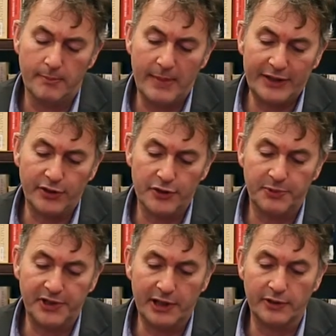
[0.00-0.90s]
matters,
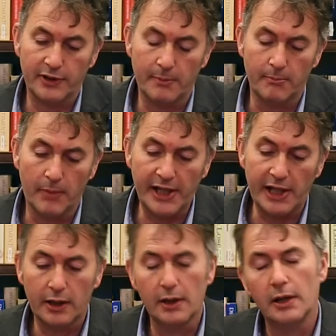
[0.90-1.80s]
particularly
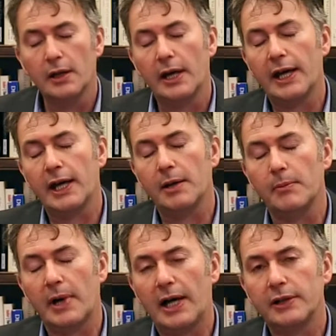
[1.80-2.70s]
money.
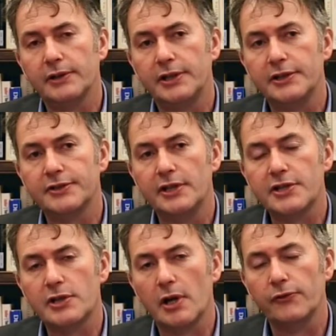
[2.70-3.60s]
And
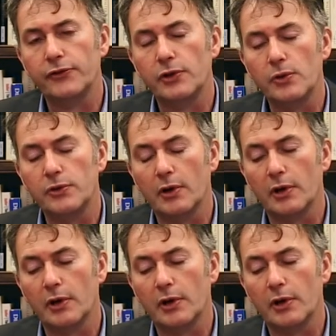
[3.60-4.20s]
he's now viewed,